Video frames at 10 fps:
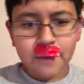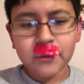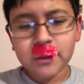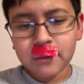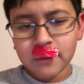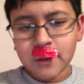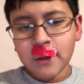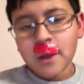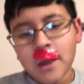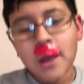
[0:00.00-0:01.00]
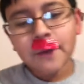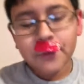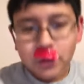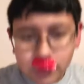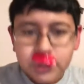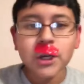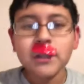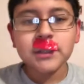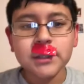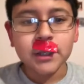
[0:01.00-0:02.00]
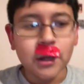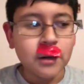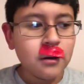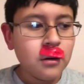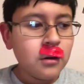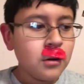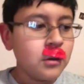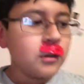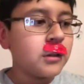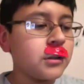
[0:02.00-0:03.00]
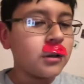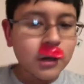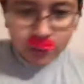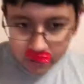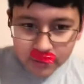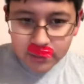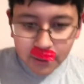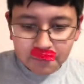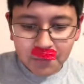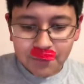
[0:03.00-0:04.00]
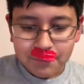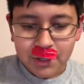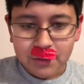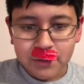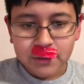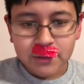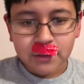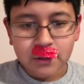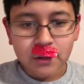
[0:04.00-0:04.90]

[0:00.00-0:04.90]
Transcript: Every, if you're a good son, you're gonna accept my beatings.